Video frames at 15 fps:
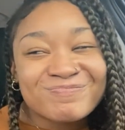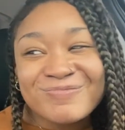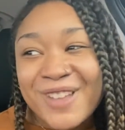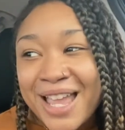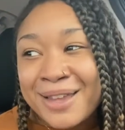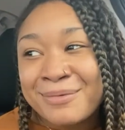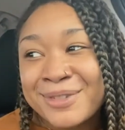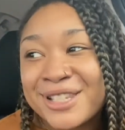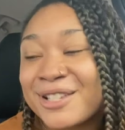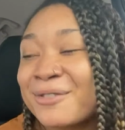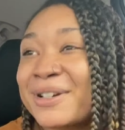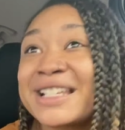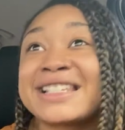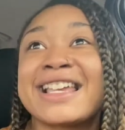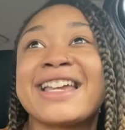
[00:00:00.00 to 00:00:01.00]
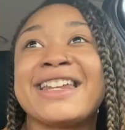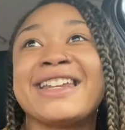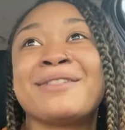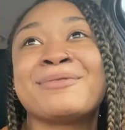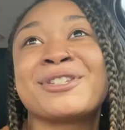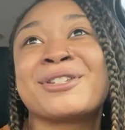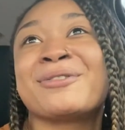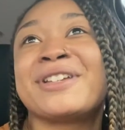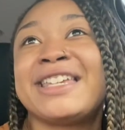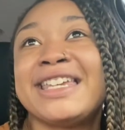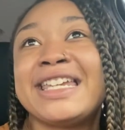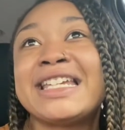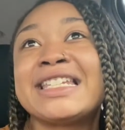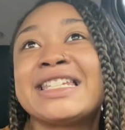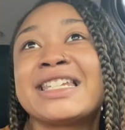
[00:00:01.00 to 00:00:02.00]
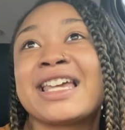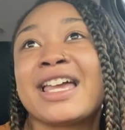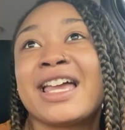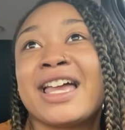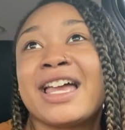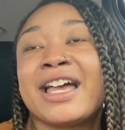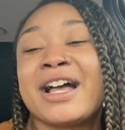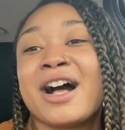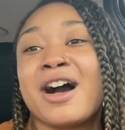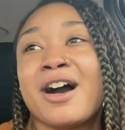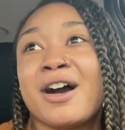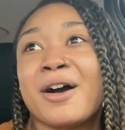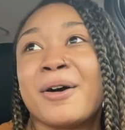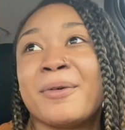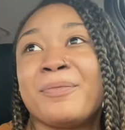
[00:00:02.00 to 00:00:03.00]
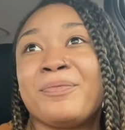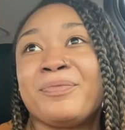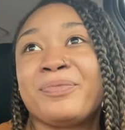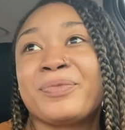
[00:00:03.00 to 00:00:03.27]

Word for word: I am so excited, I'm so geeked. Um,